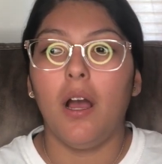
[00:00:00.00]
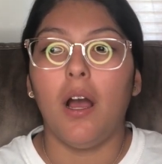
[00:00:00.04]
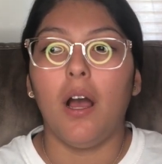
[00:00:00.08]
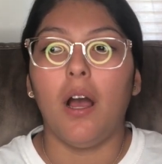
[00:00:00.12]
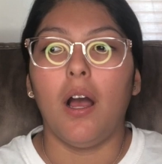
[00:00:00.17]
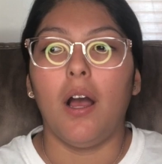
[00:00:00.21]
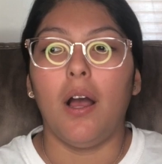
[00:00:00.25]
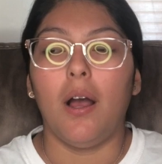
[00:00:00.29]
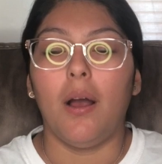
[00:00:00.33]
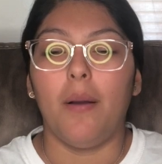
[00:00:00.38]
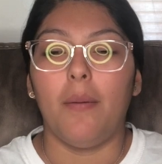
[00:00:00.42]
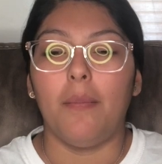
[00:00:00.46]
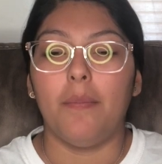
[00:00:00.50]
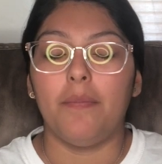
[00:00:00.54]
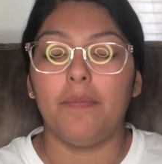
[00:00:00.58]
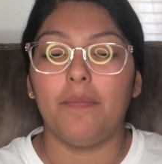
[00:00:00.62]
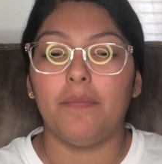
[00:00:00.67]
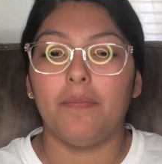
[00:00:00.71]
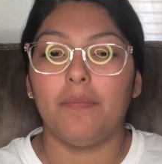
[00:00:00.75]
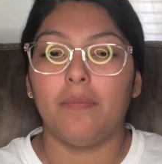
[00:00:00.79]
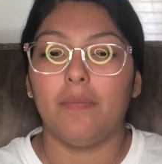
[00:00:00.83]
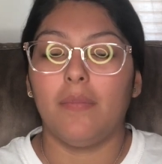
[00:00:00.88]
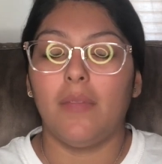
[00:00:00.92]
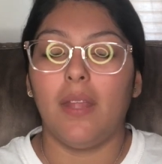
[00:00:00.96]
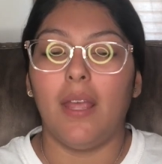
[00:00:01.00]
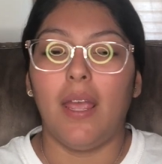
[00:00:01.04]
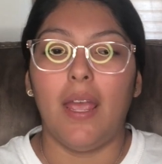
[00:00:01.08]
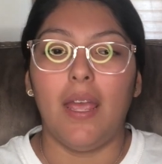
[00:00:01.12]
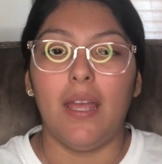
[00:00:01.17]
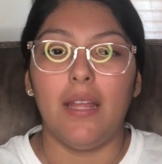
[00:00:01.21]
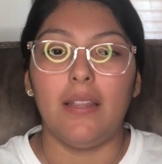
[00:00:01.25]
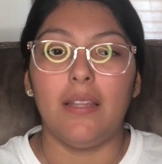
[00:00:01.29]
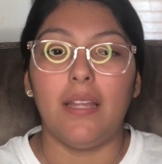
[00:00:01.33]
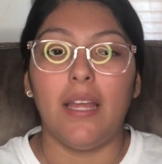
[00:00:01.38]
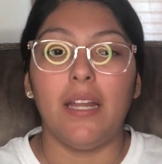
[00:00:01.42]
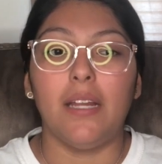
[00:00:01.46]
Um,
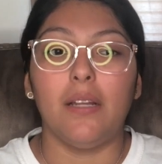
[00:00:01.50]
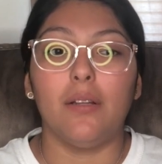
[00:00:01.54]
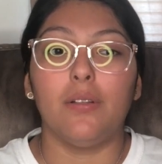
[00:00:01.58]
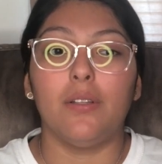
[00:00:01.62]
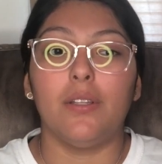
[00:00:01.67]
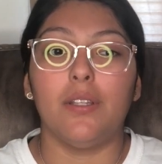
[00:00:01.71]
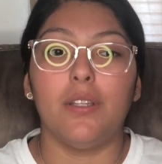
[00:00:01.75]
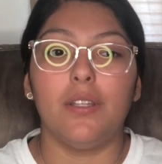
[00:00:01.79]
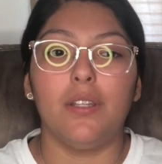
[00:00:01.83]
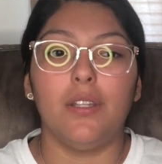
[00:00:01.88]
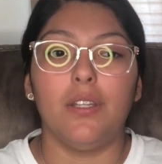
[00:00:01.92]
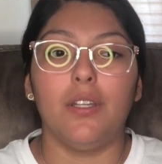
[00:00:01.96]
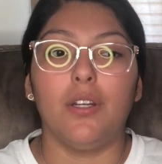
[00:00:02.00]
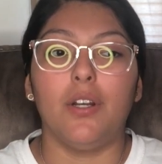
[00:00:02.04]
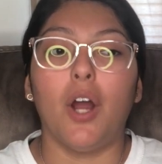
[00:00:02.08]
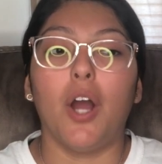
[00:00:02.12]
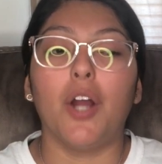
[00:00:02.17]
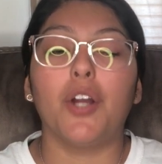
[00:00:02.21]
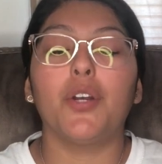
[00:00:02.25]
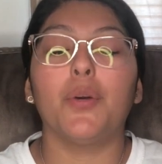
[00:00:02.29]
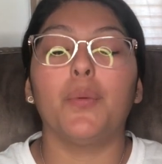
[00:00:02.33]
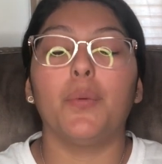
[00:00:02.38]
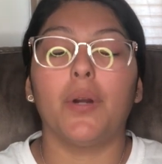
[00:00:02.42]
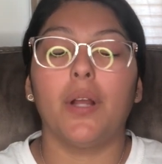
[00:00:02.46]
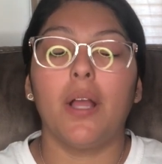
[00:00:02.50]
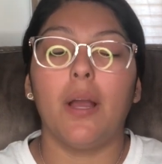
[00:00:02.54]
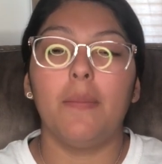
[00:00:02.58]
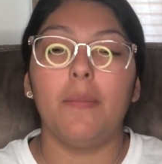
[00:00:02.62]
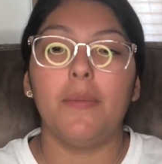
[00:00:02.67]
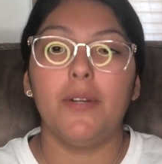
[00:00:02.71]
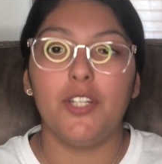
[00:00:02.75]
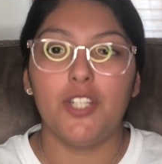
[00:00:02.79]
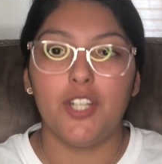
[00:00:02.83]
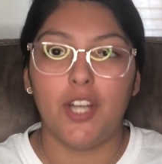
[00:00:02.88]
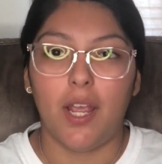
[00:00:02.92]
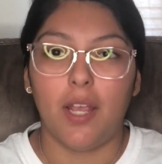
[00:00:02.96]
and the doctor would come
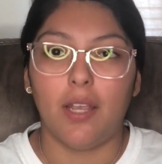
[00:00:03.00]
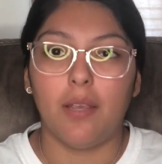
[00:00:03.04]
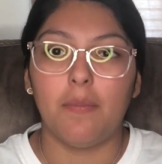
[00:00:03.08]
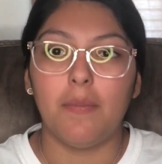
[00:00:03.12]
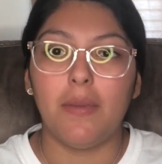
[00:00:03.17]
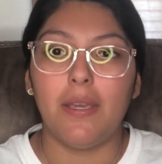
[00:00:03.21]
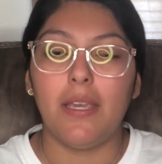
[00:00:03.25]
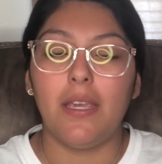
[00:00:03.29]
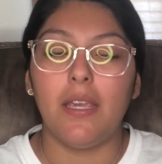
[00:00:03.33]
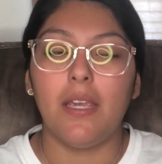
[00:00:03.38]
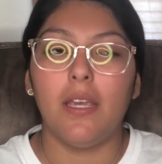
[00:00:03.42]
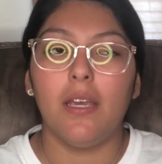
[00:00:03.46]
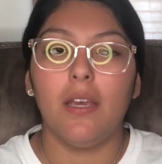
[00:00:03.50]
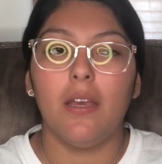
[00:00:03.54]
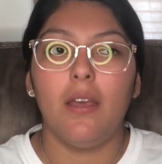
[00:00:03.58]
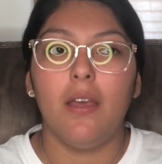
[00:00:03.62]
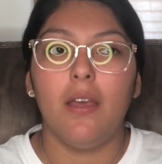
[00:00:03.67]
and check me,